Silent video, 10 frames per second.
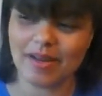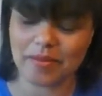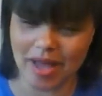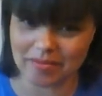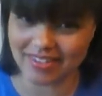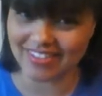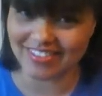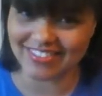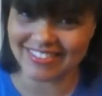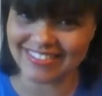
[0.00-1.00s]
a happy
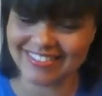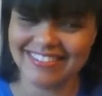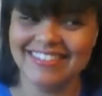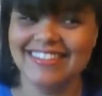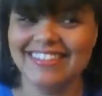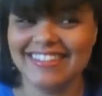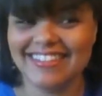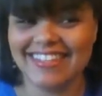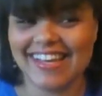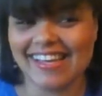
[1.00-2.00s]
girl.
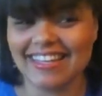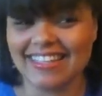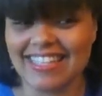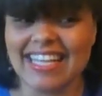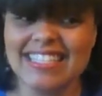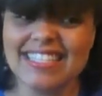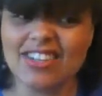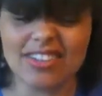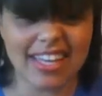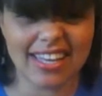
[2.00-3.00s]
And I still